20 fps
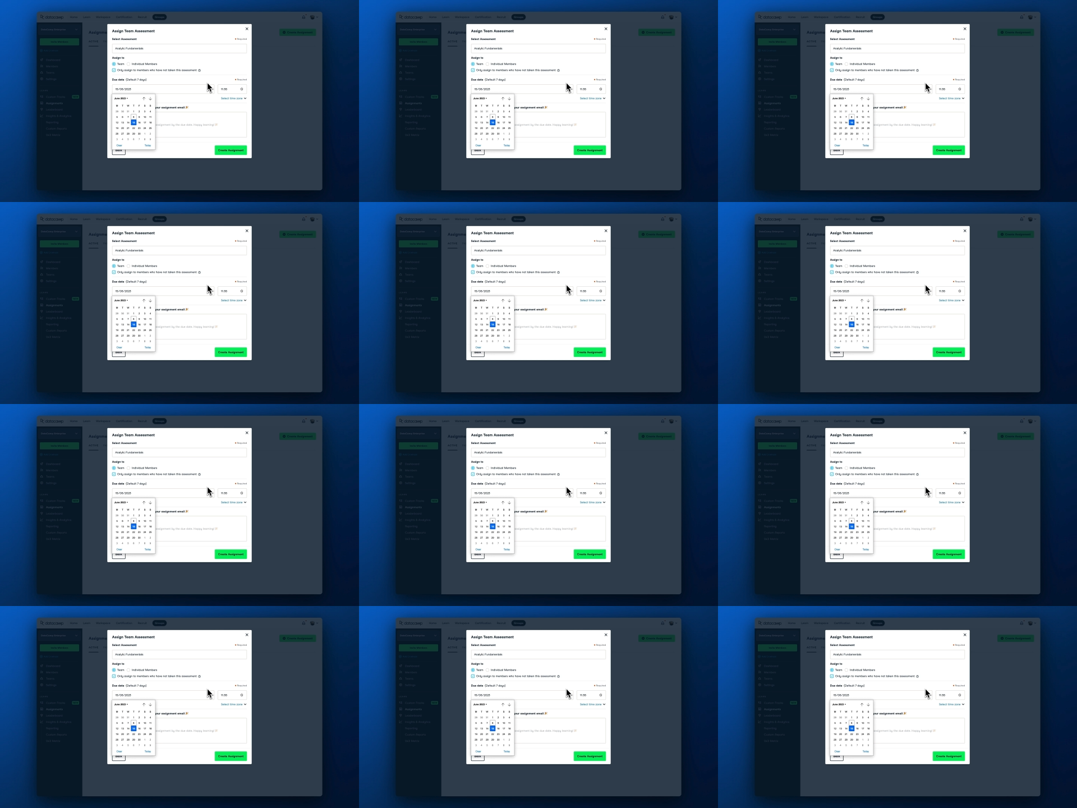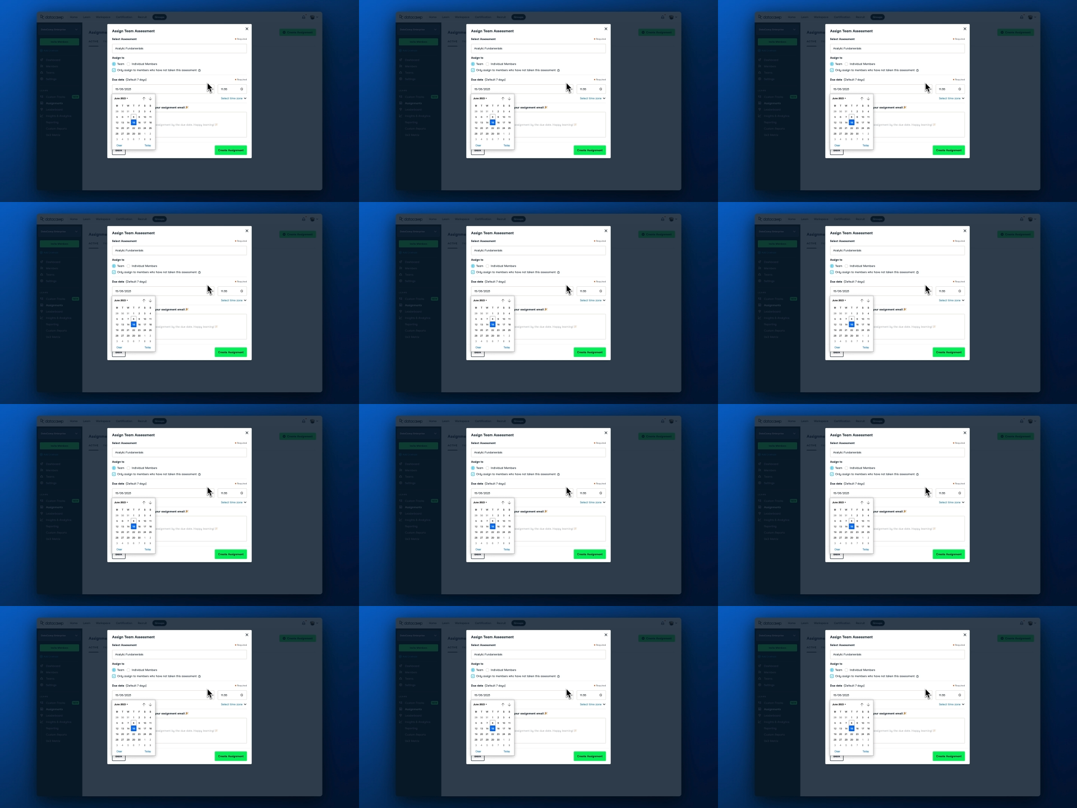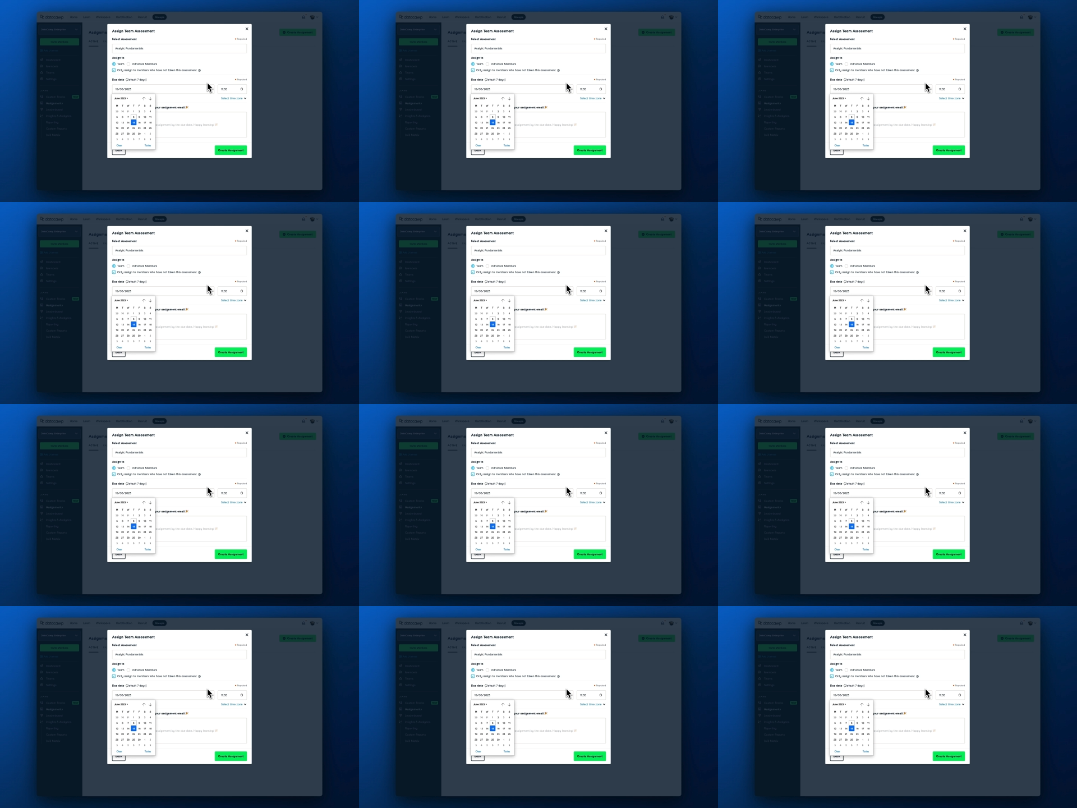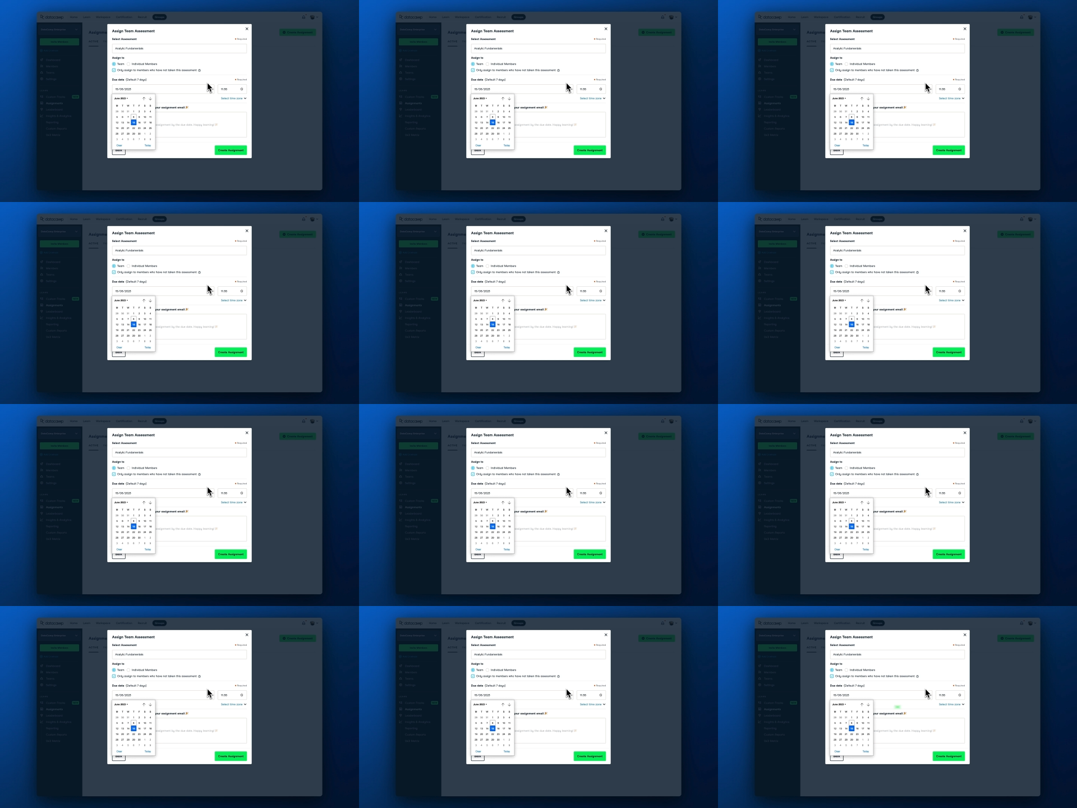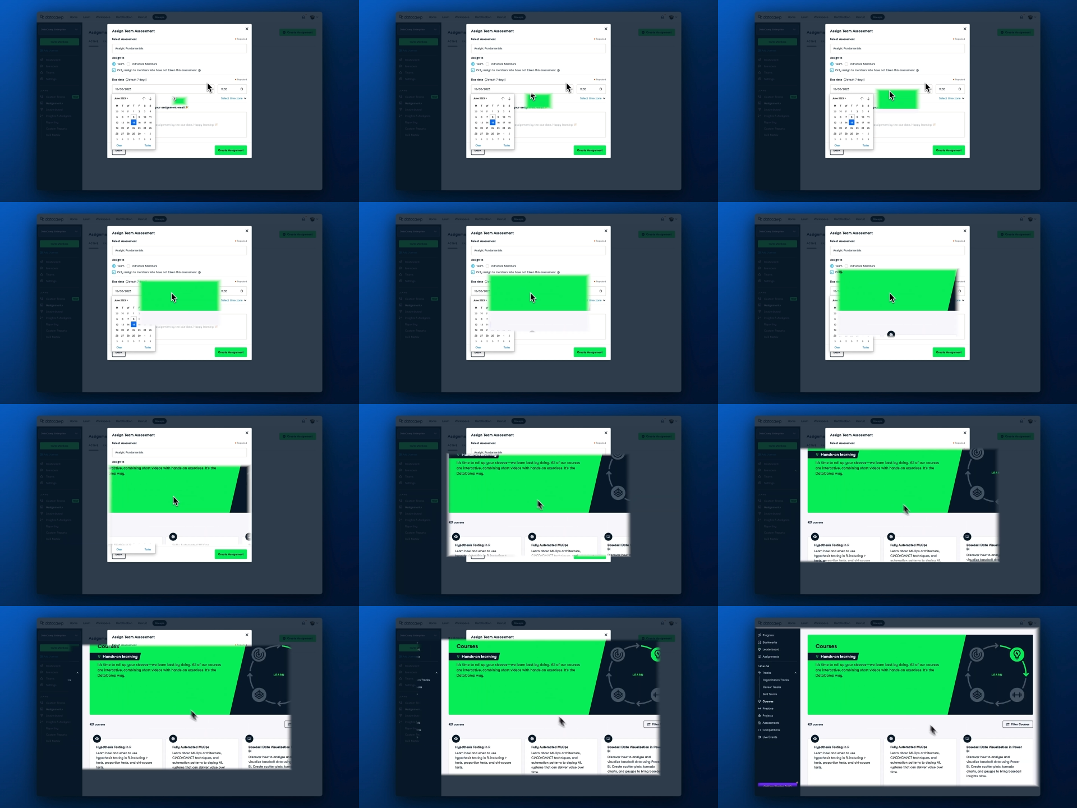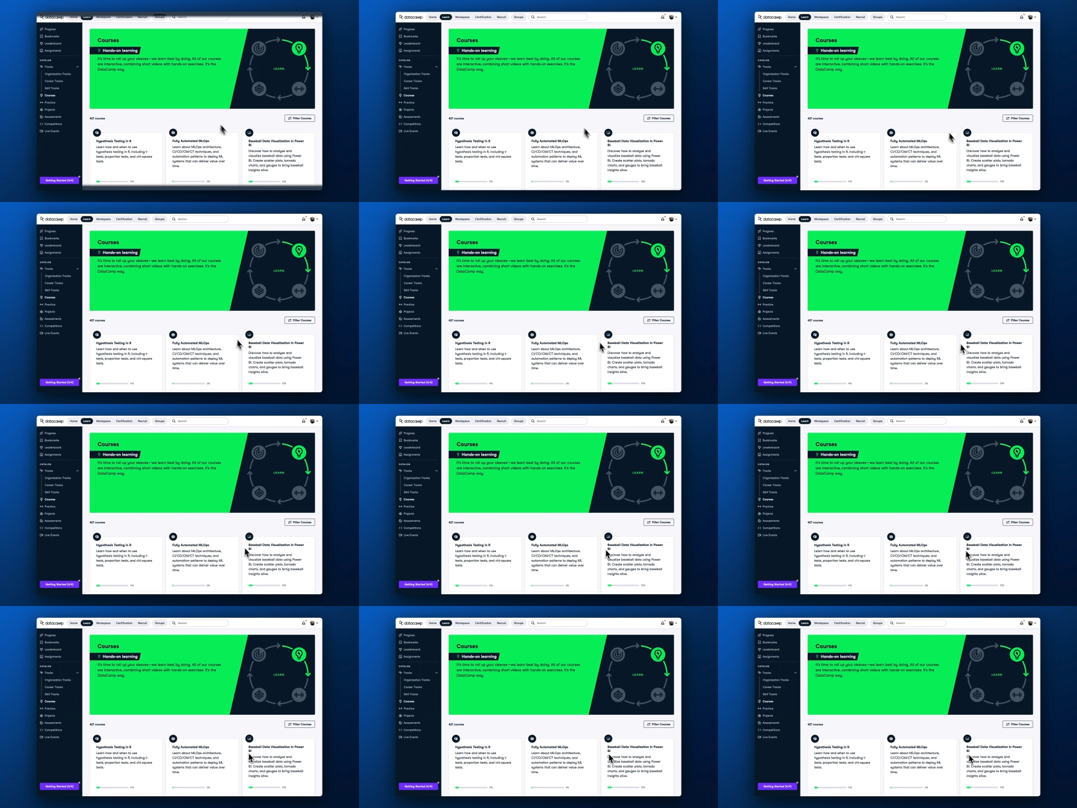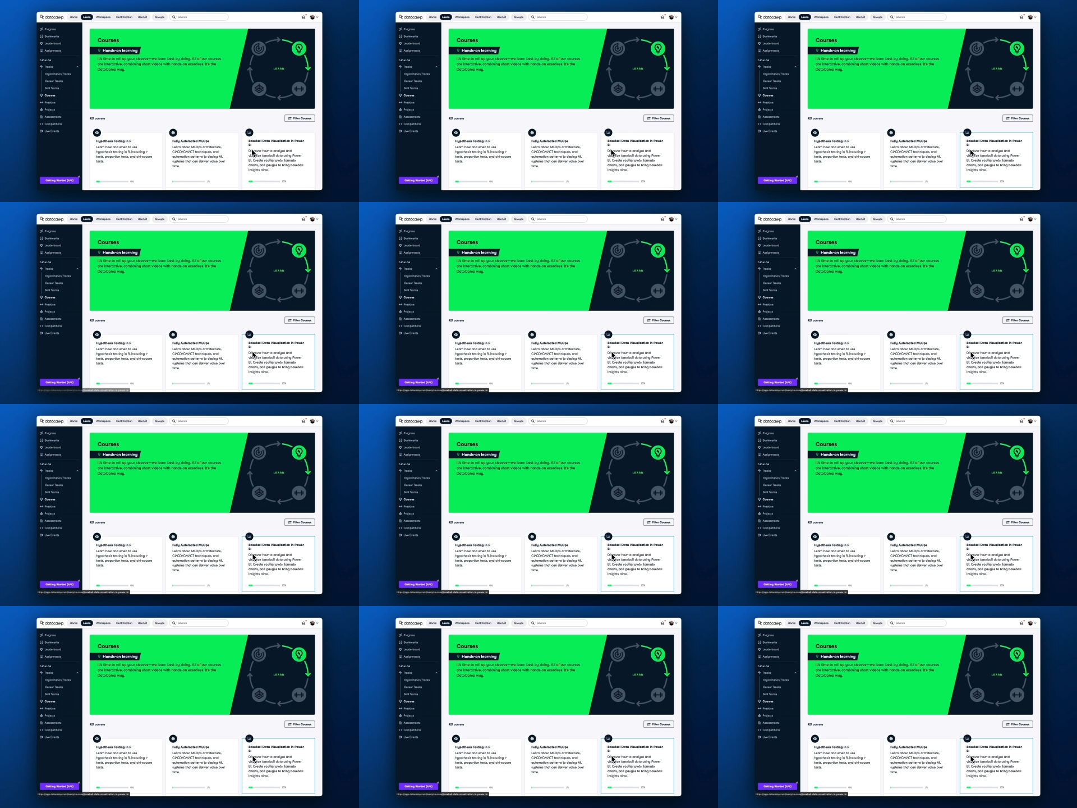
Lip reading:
(no speaker visible)